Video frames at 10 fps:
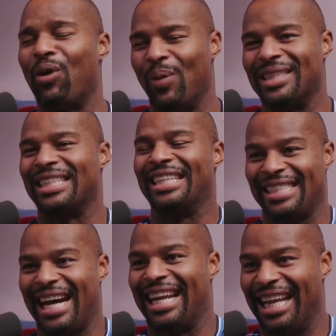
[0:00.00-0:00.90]
went to the
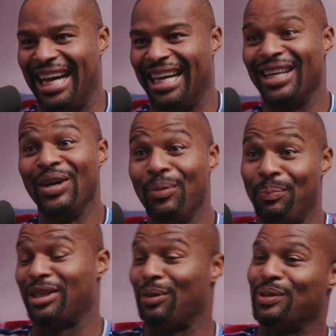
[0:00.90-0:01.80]
sideline,
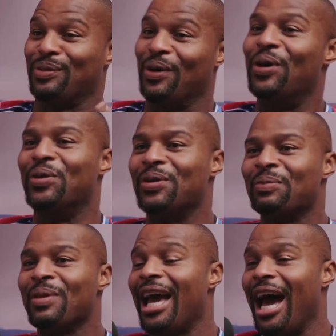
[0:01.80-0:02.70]
picked up his phone,
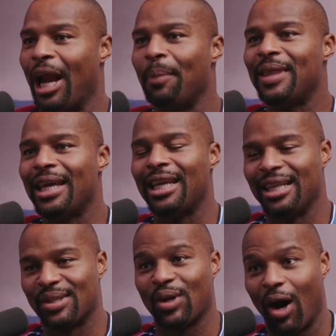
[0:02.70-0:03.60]
and I'm thinking
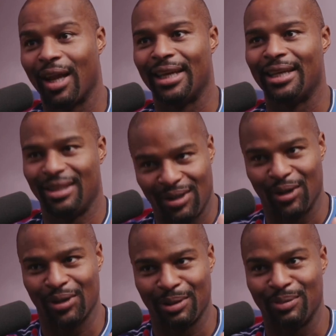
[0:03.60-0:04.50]
he's calling, you
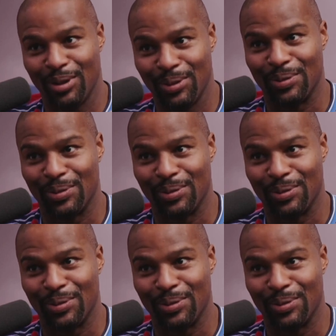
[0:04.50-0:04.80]
know, them dudes.